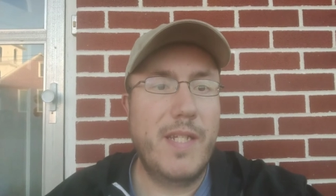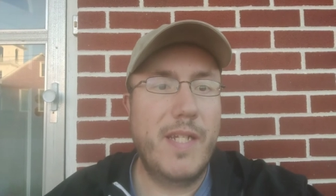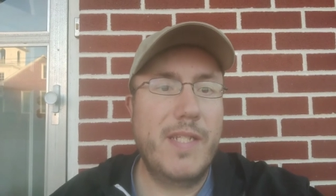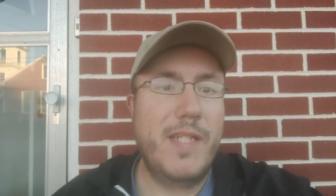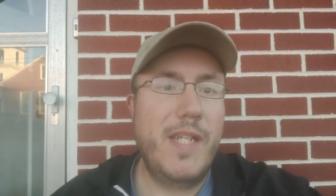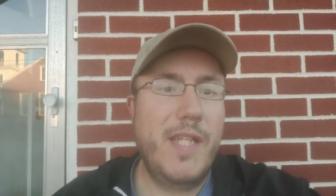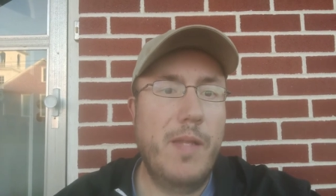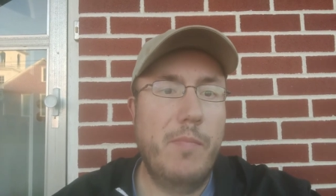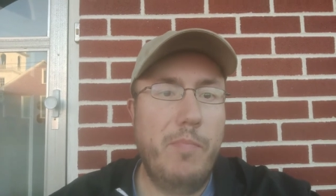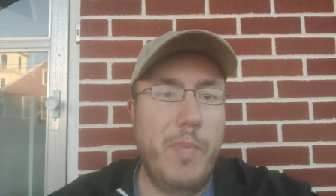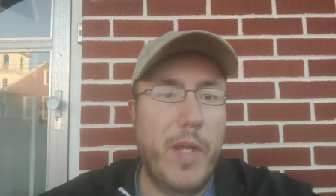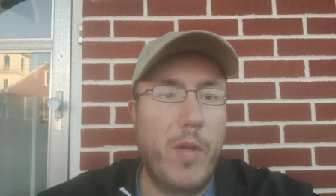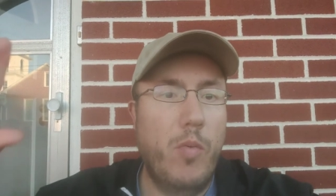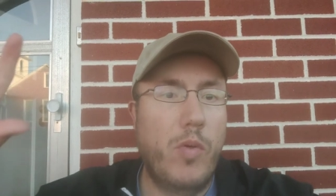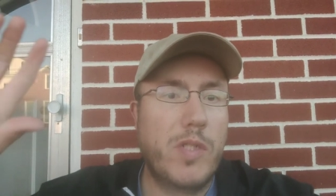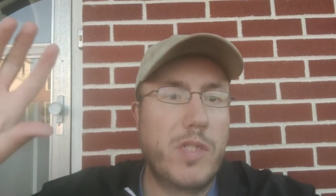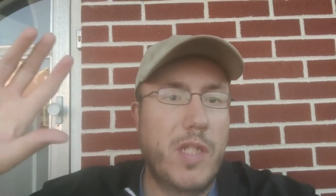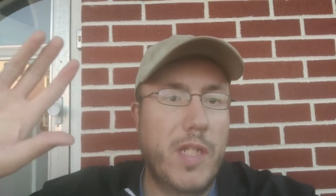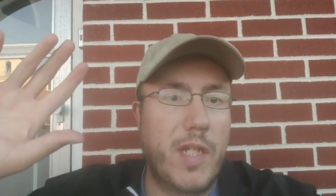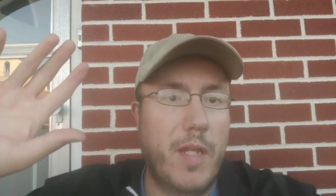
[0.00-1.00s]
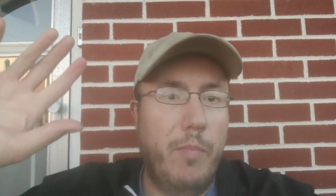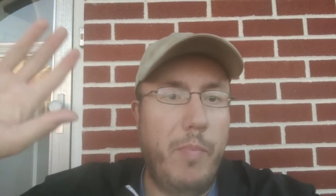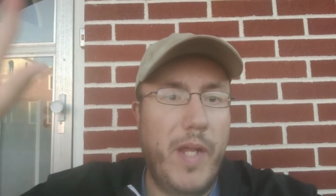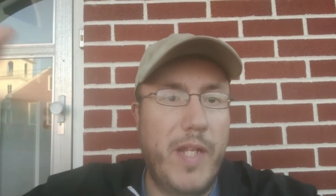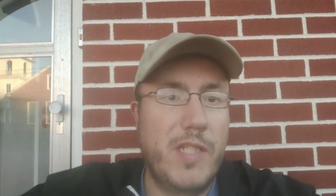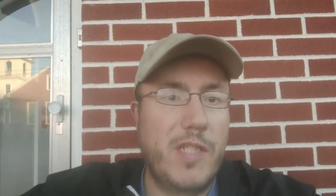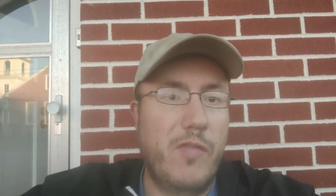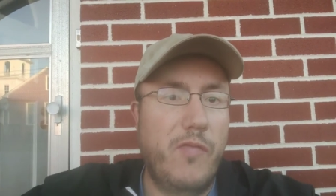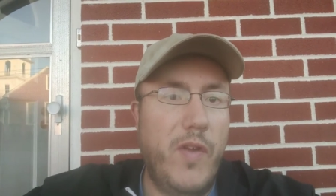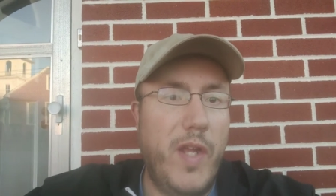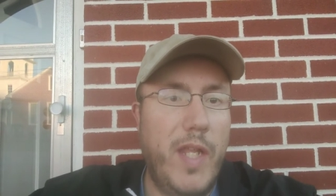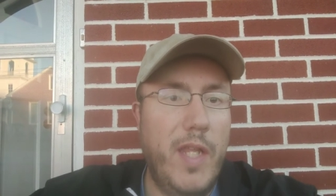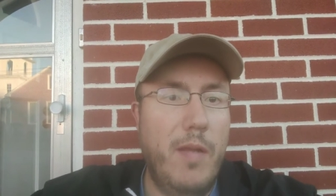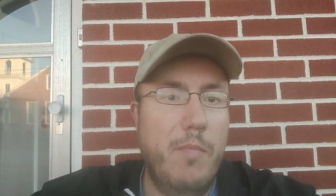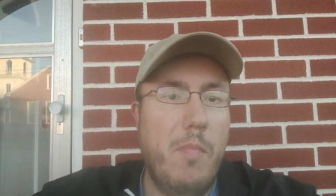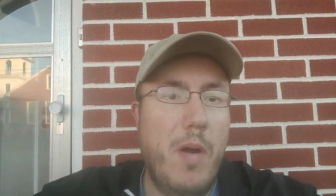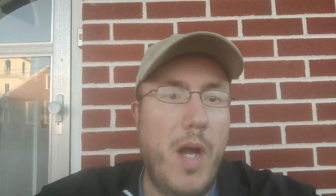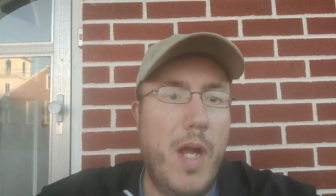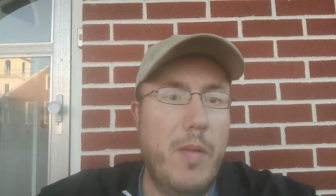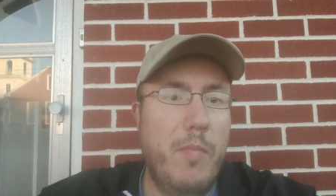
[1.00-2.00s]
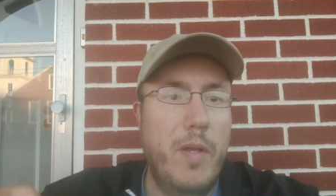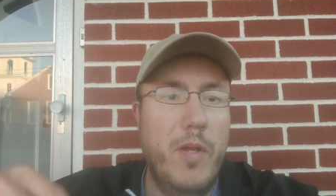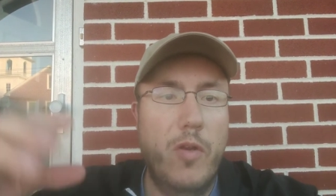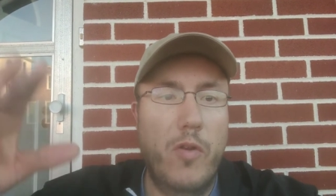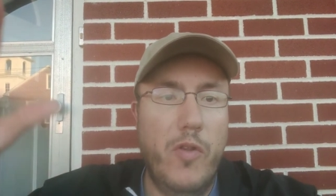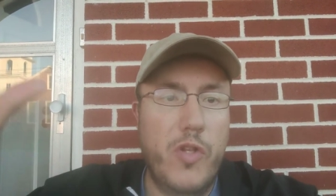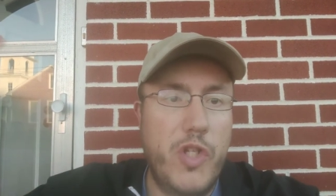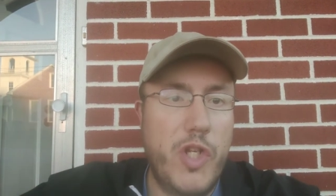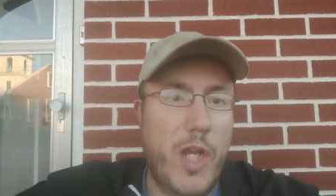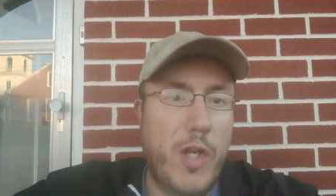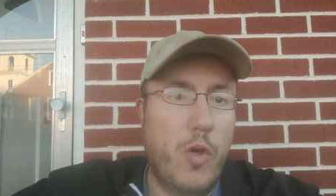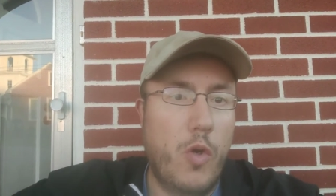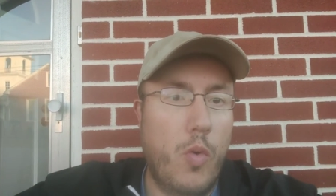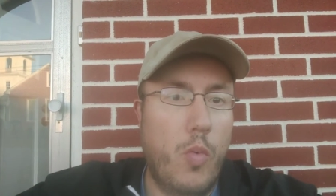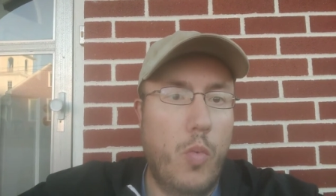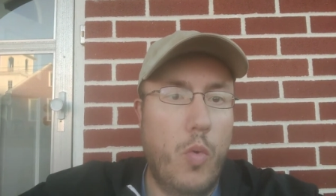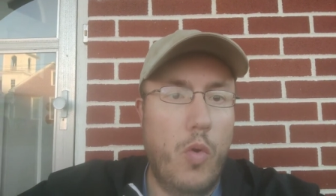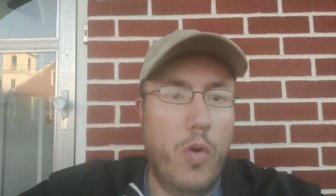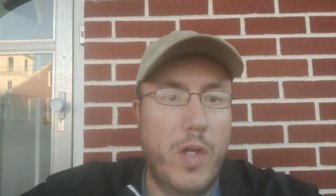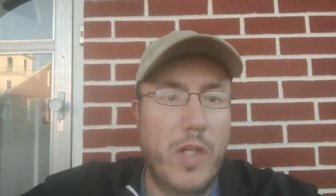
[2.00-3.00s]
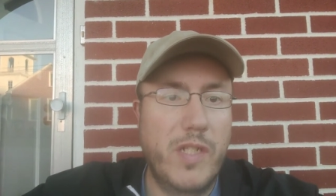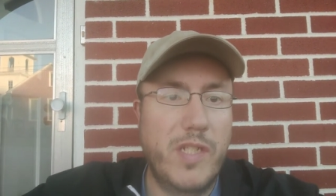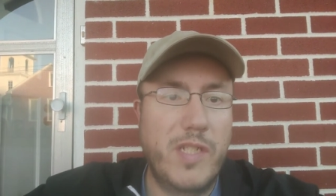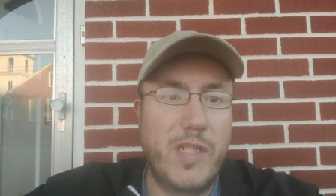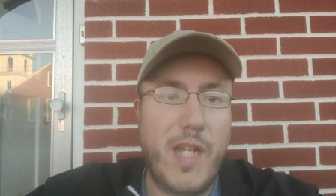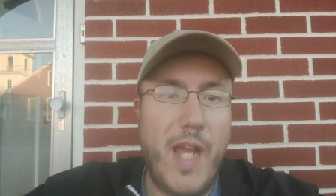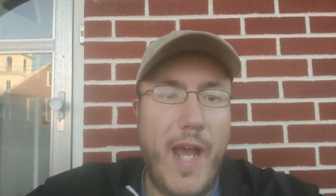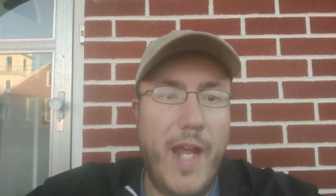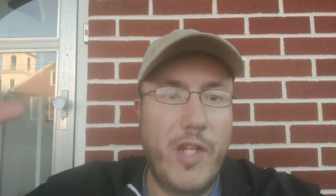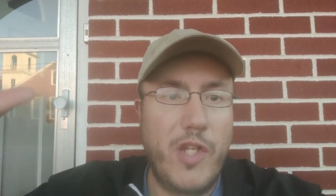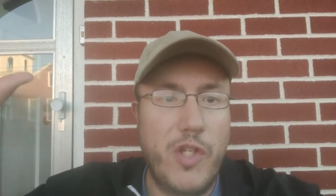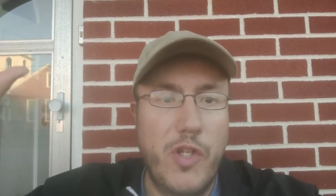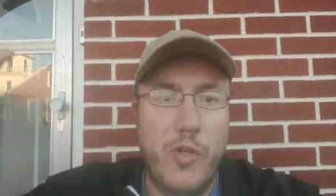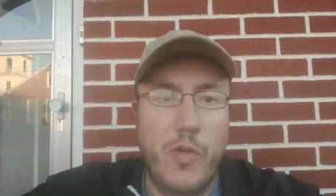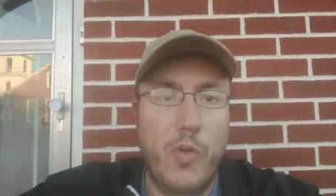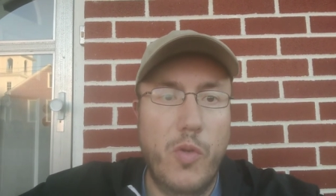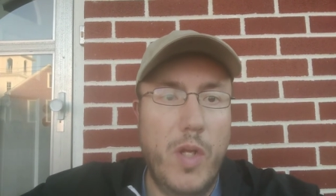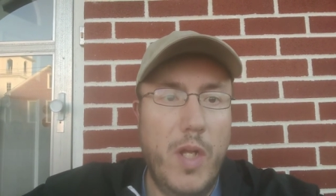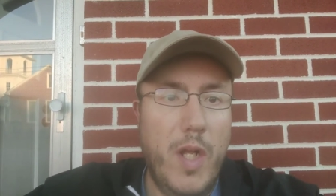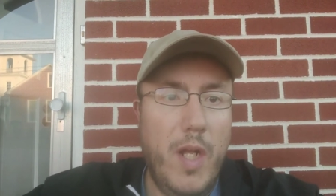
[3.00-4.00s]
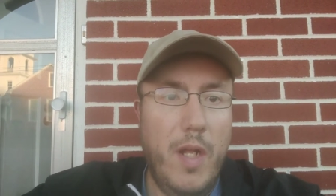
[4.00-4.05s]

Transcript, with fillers: They see the big ones like the Pennsylvania Monument or the General Warren statue